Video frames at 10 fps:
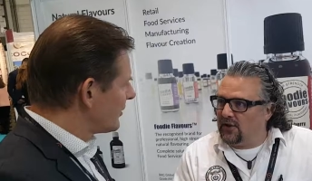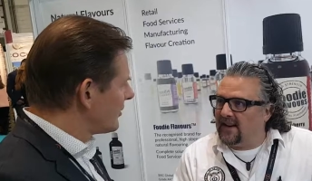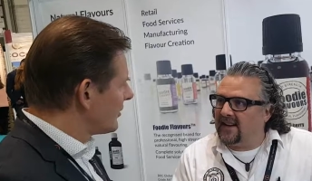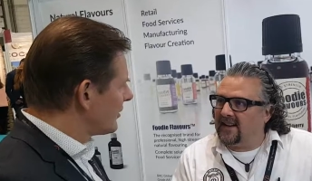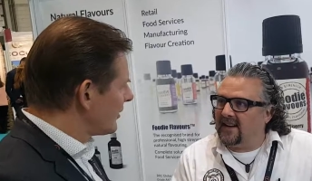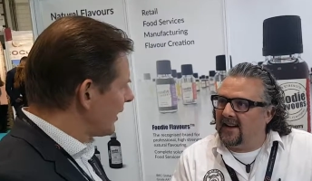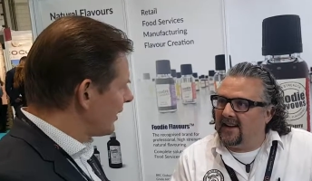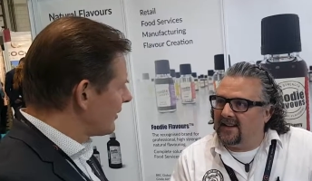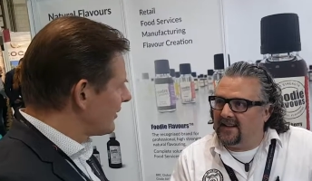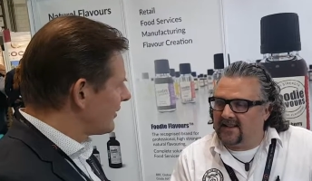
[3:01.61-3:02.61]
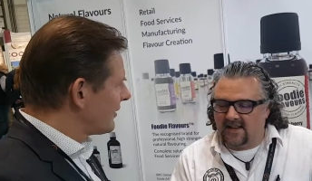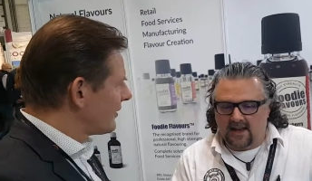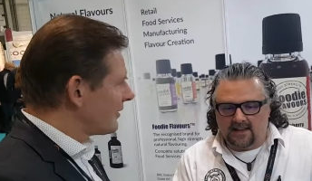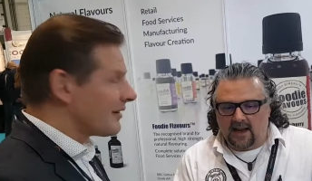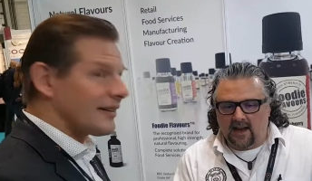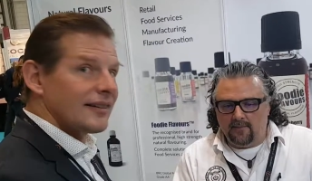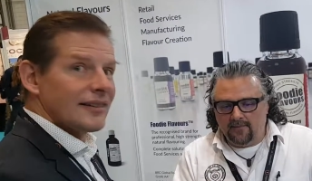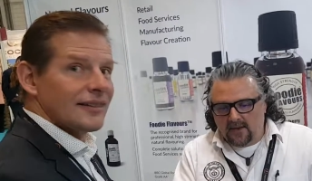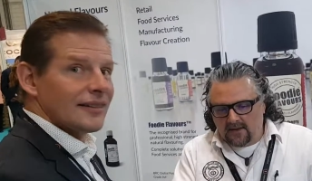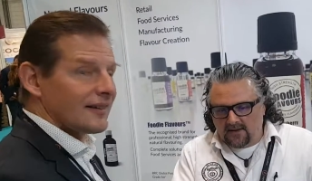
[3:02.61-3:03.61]
Speaker 1: tonic, yeah. and he said, um,
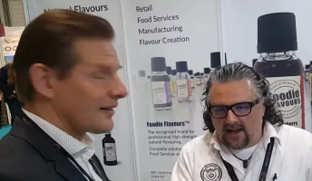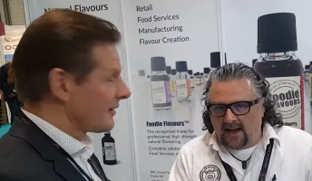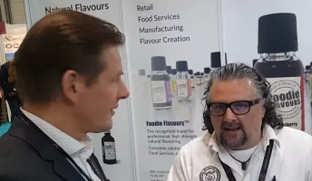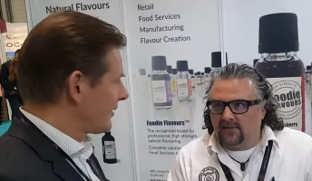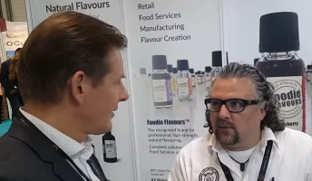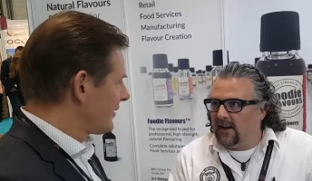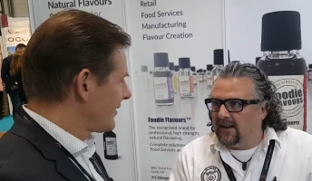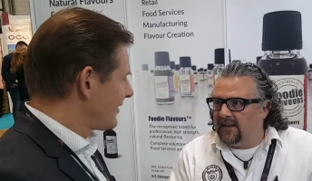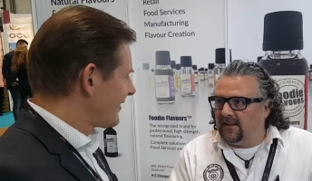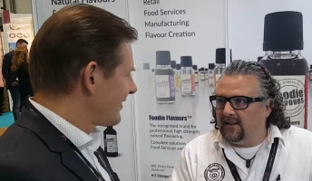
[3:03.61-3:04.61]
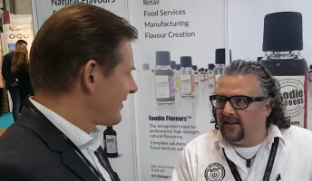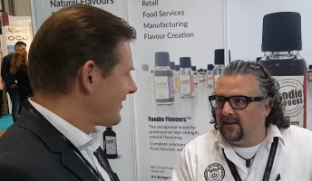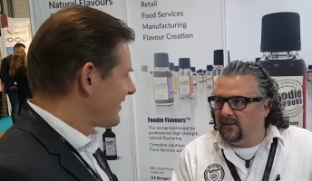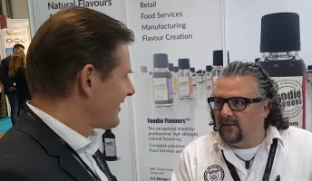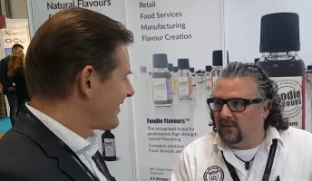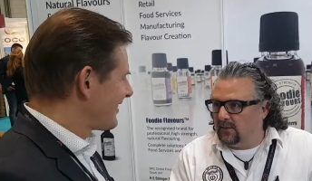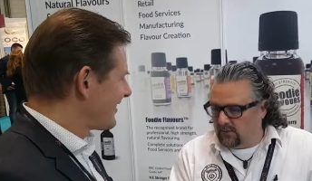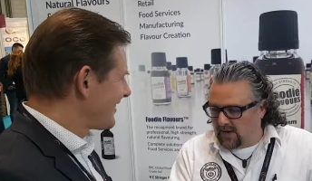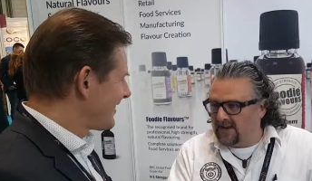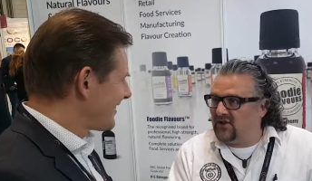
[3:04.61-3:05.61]
"Dad, why?"
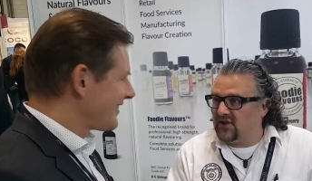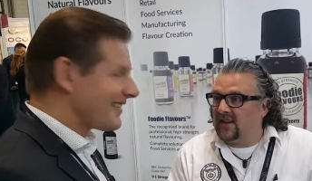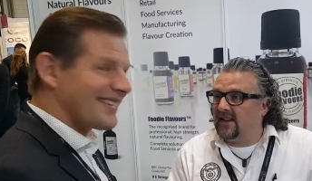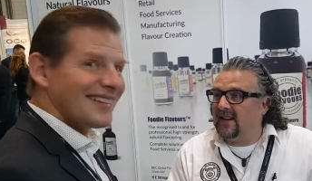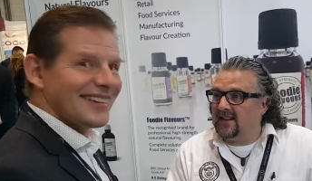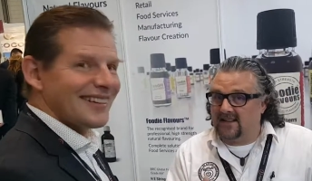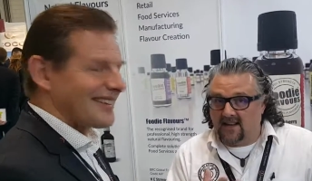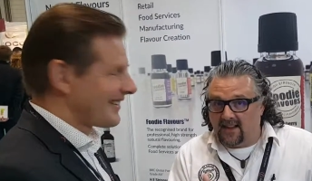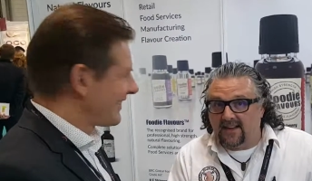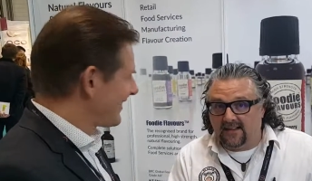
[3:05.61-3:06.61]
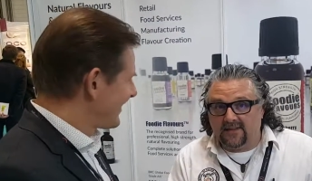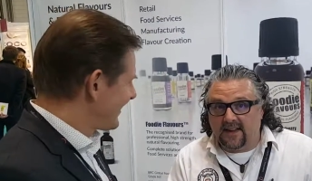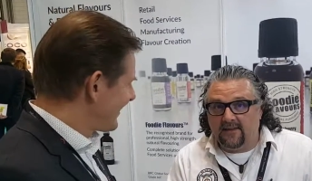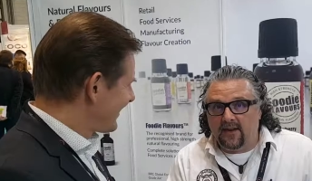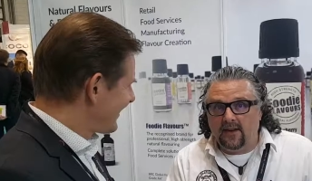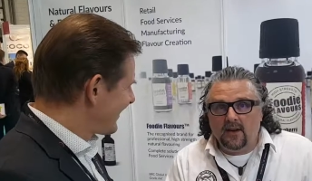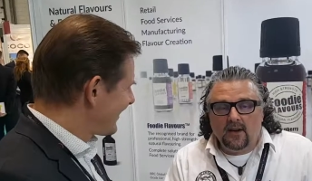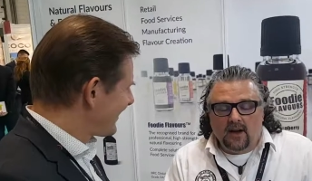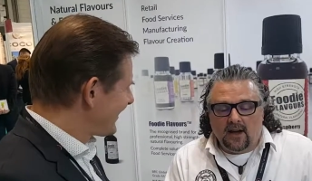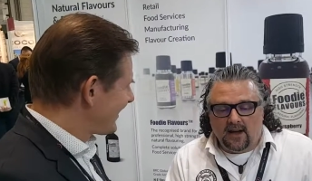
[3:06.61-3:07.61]
why would you drink that? And I said, I like the flavour.
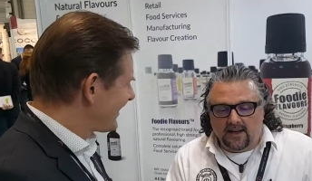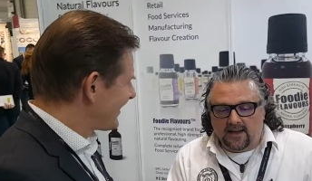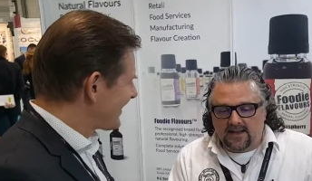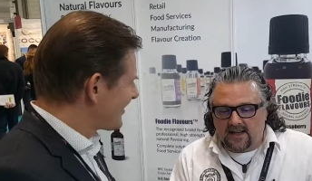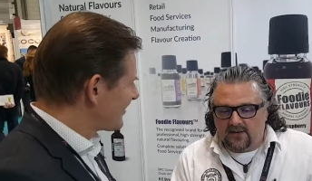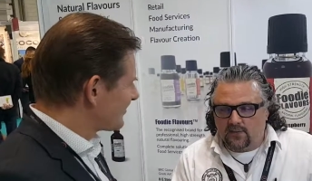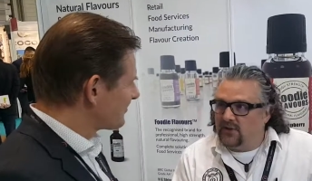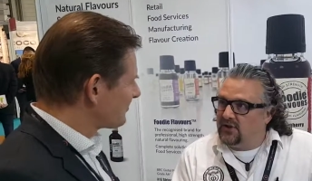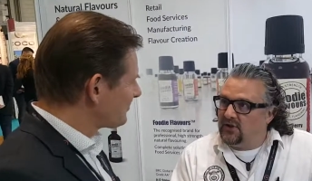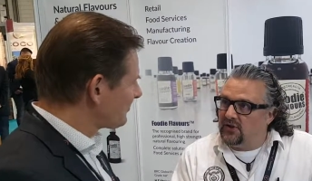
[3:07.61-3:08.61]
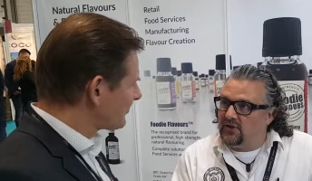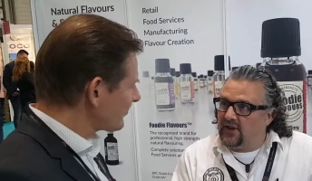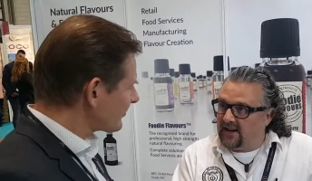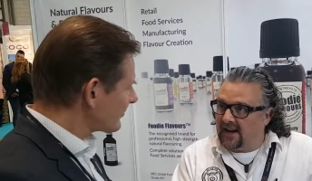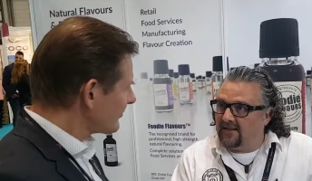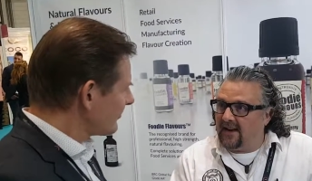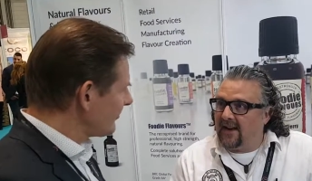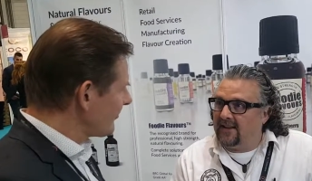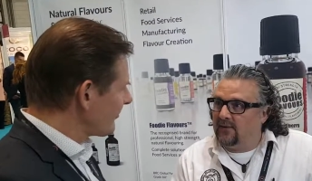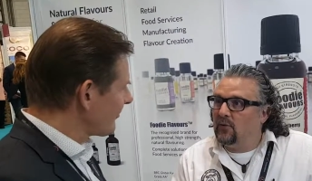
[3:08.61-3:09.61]
And he says, would you drink it if it
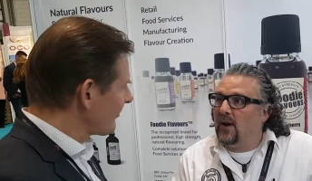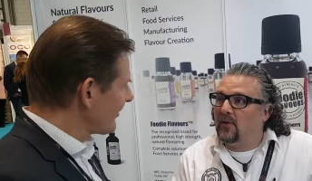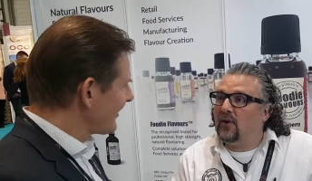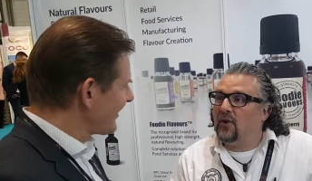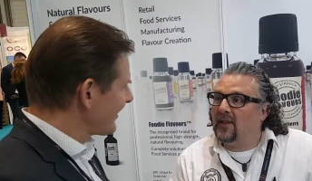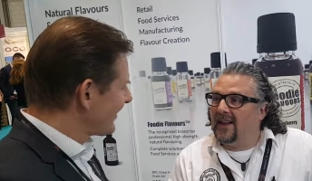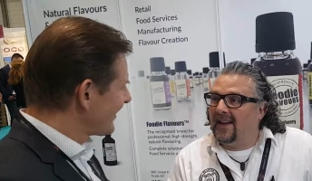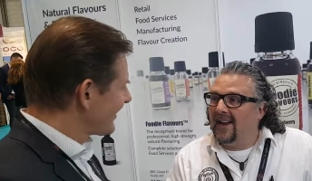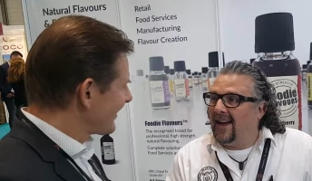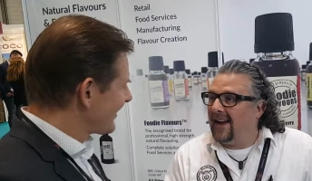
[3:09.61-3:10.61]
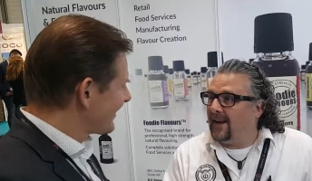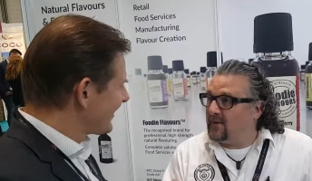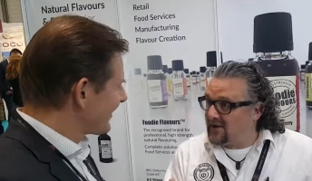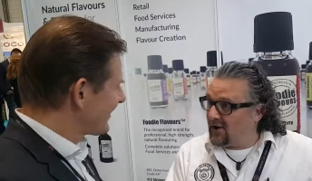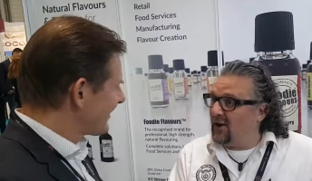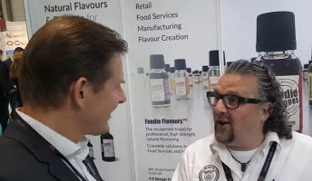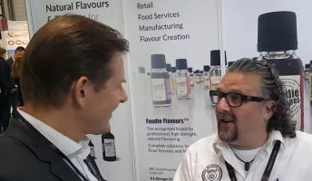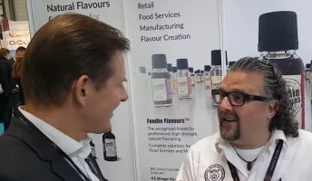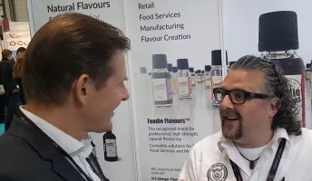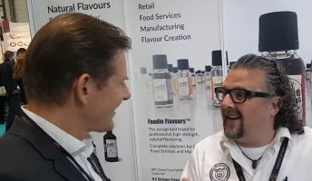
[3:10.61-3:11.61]
had no alcohol in it? And I was
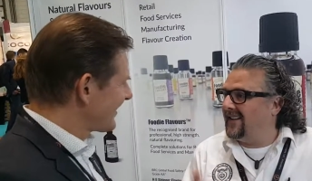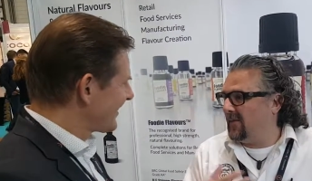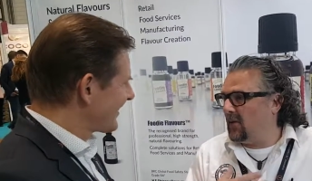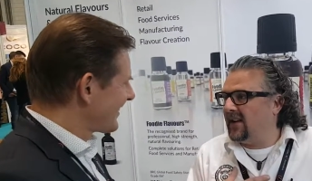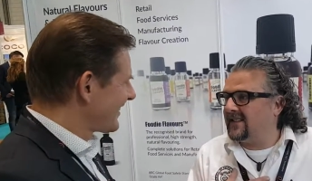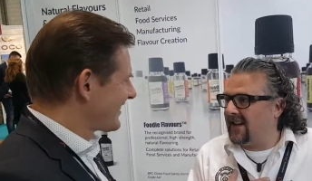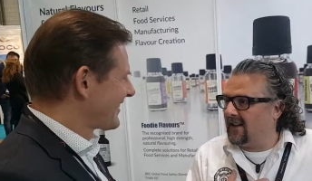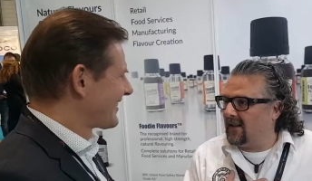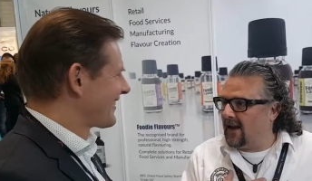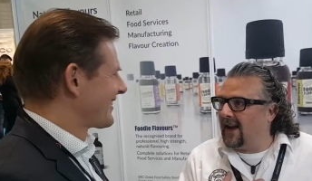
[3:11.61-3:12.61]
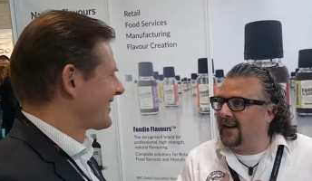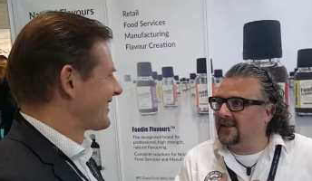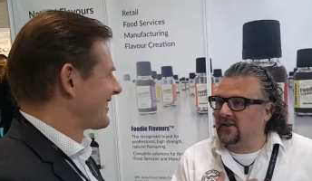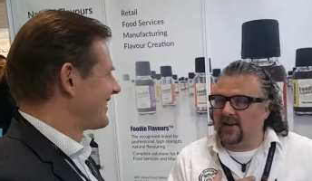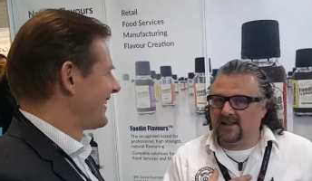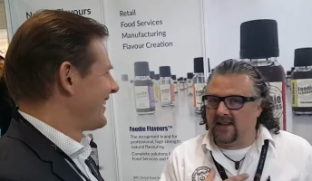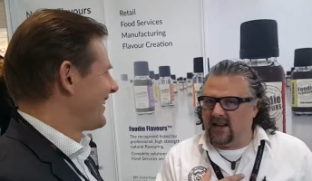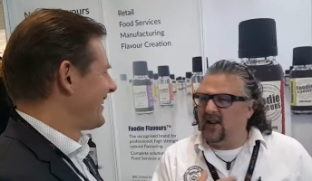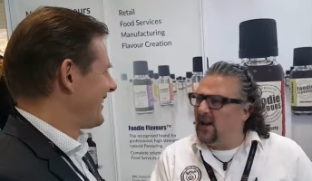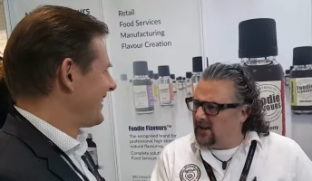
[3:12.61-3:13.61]
caught and I, didn't want to tell a lie. So I said,